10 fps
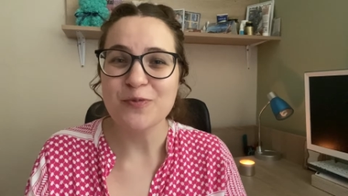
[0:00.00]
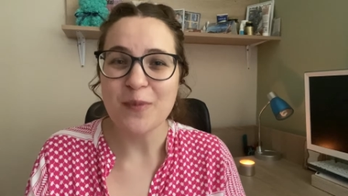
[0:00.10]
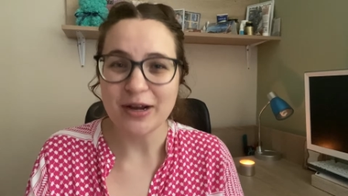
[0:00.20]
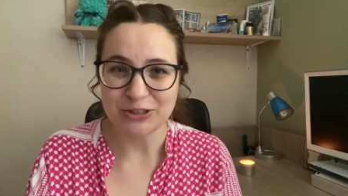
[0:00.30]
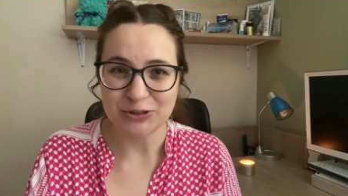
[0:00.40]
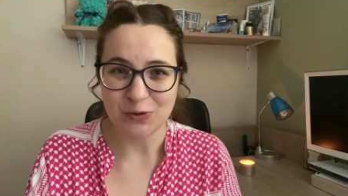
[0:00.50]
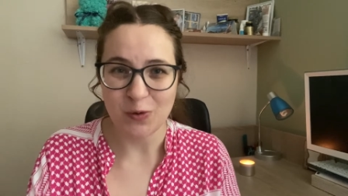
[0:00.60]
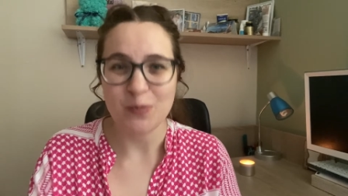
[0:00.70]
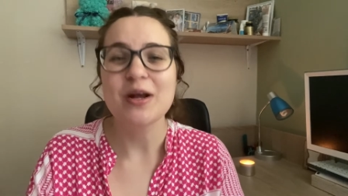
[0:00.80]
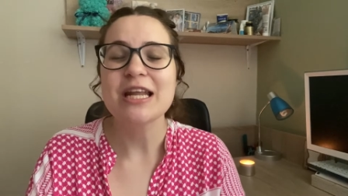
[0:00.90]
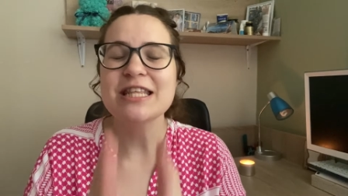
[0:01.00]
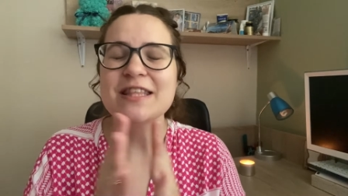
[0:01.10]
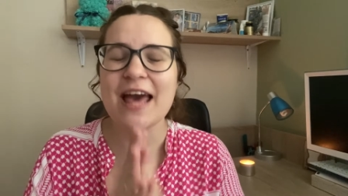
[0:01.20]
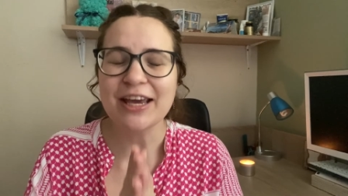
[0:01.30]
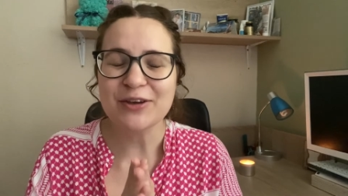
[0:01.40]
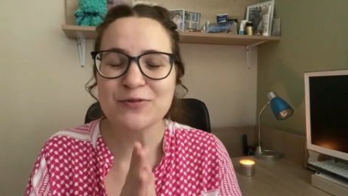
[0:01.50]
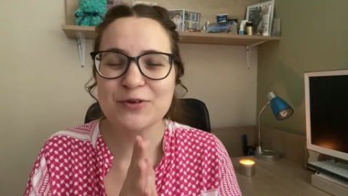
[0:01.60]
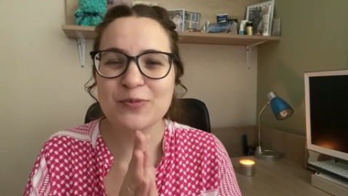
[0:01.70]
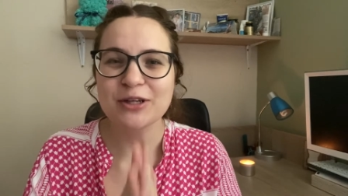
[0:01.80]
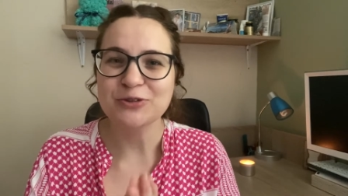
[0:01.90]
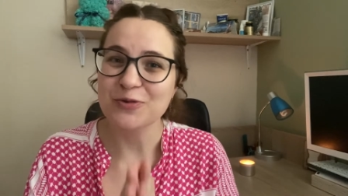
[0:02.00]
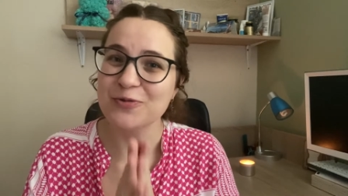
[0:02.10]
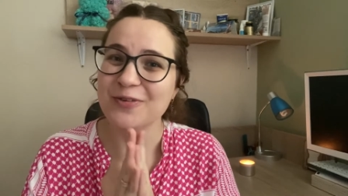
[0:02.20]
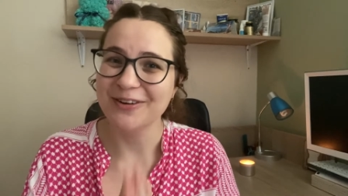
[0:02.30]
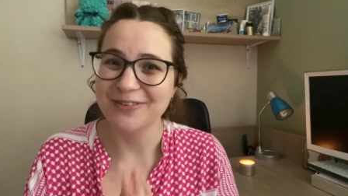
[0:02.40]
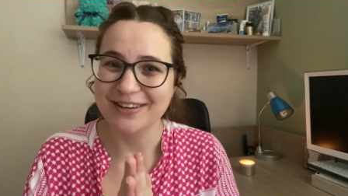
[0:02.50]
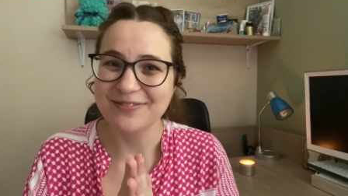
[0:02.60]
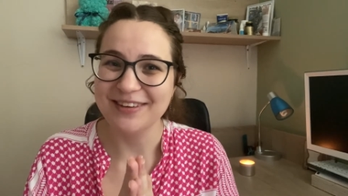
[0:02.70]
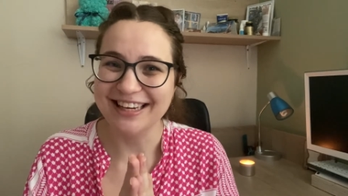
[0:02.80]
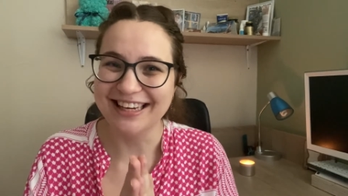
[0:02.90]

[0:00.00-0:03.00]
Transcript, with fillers: my shop, thank you very much for following me.